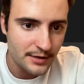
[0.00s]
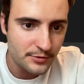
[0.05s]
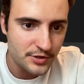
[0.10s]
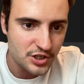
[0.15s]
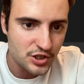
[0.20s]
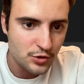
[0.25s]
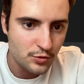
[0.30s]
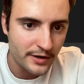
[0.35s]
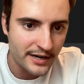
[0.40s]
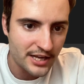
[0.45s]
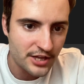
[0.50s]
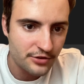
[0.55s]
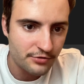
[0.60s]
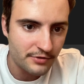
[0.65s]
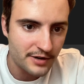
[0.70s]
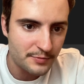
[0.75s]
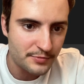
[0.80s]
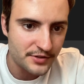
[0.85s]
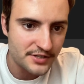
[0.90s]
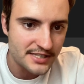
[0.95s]
it was
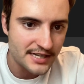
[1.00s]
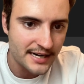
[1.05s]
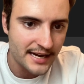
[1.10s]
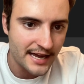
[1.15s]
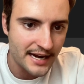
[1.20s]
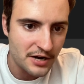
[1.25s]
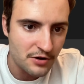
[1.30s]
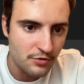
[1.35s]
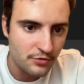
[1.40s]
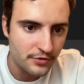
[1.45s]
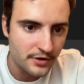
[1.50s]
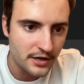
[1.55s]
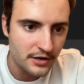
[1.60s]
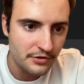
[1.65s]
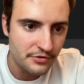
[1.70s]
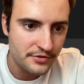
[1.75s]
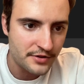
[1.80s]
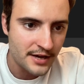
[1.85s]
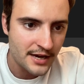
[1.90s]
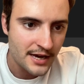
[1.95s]
23% annual
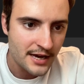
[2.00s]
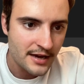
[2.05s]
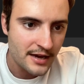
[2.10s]
growth,